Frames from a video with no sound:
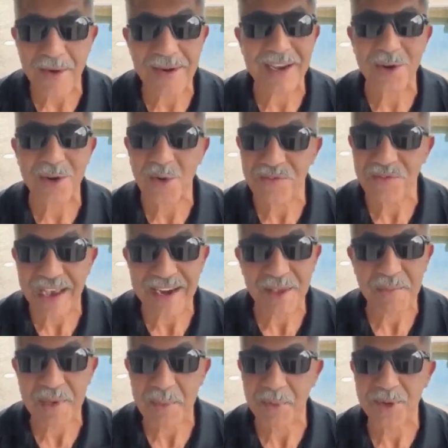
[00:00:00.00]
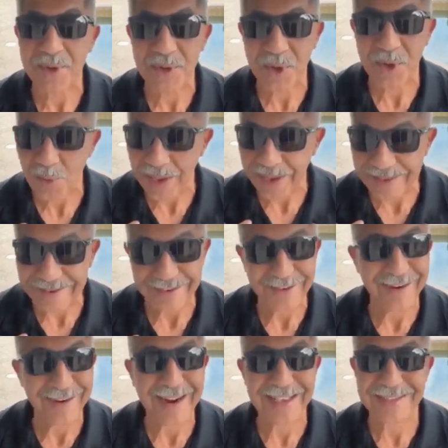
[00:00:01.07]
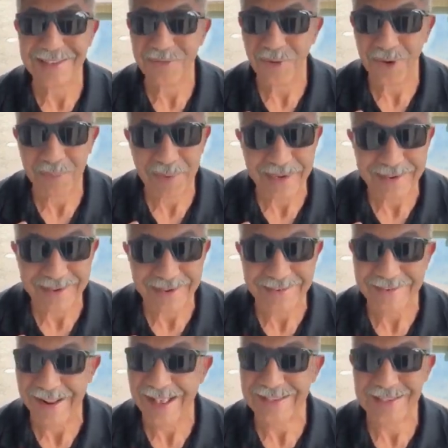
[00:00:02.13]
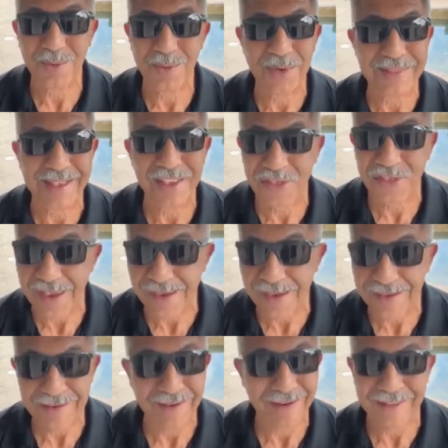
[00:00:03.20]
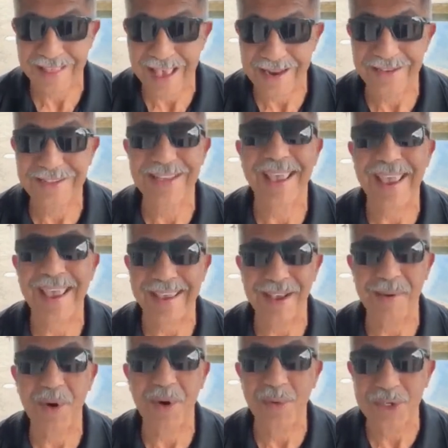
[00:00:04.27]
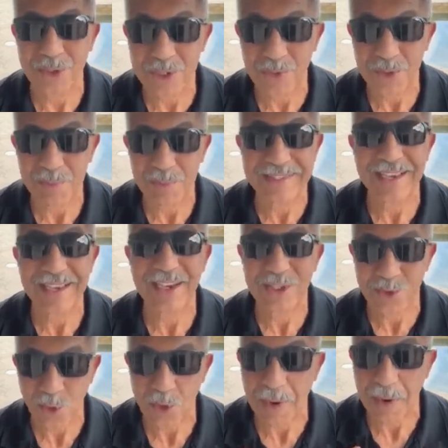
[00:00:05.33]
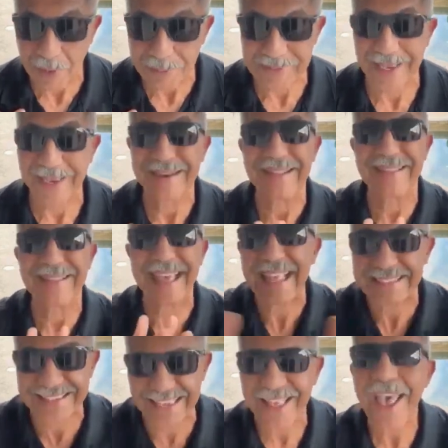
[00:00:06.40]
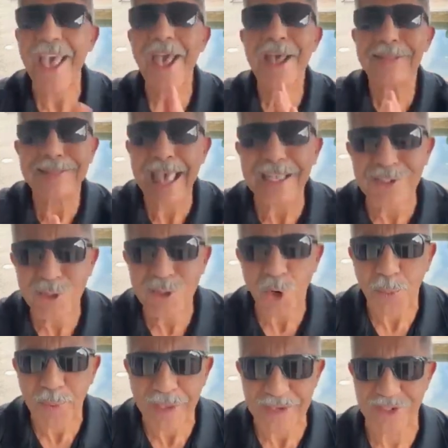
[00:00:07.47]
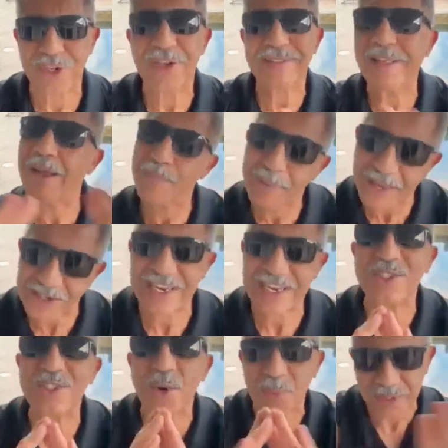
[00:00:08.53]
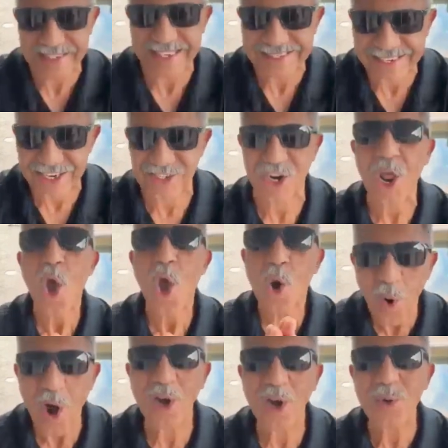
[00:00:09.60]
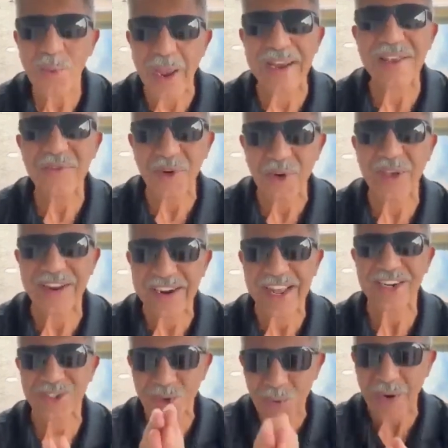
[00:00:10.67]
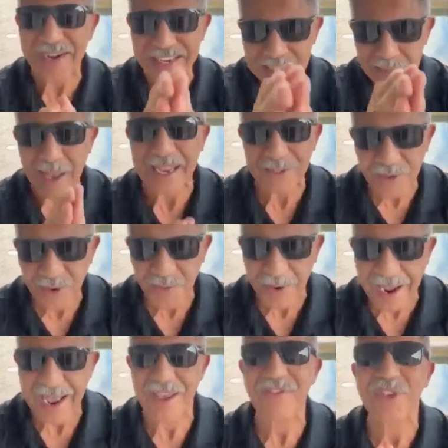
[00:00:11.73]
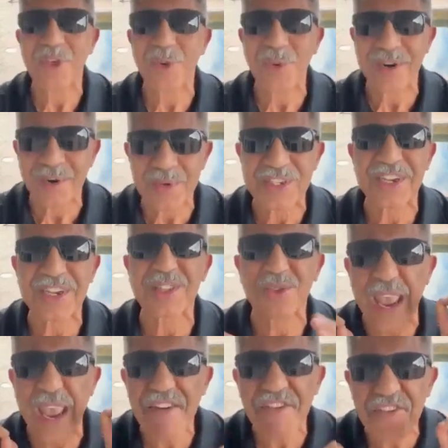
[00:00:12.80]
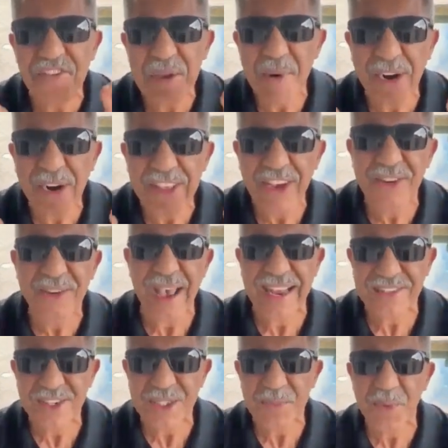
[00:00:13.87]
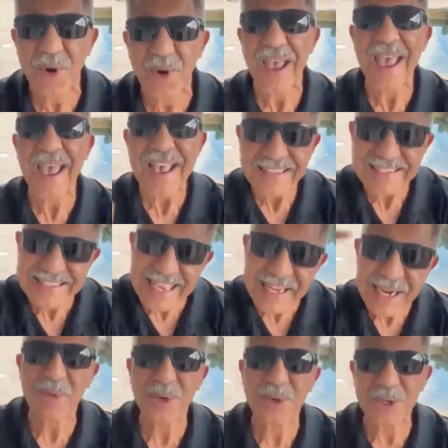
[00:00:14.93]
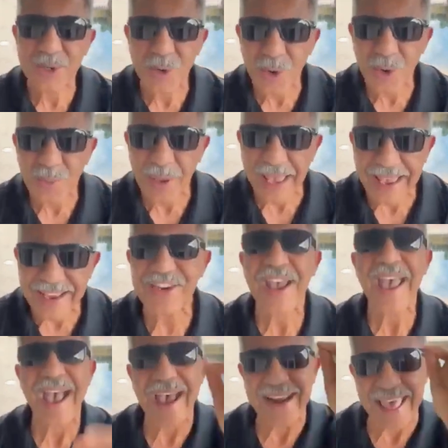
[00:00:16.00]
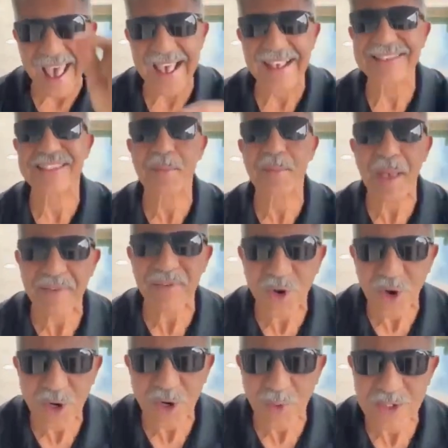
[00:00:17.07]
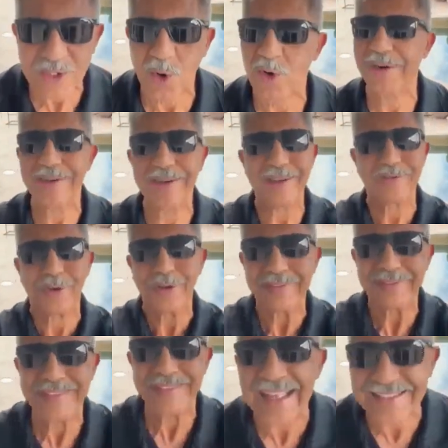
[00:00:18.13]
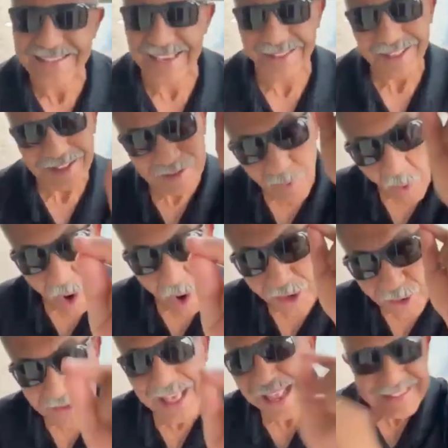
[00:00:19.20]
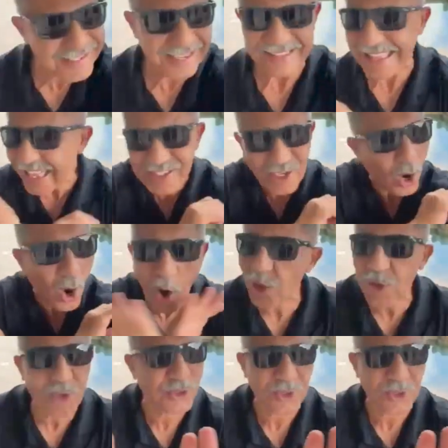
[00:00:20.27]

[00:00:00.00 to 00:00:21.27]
None of that. You say, hey, come and rejoice with me. Take a tour of my website. That's it. That's your pitch. That pitch. That's your presentation. While you're waiting for your international wellness pack to arrive, you want to reach out to everybody on your address book, send them your tour page, and ask them, "Have you heard what's going on in good?" That's it. While you, that's it. That's all you do. That's all you do. Now, let's do that's for new people.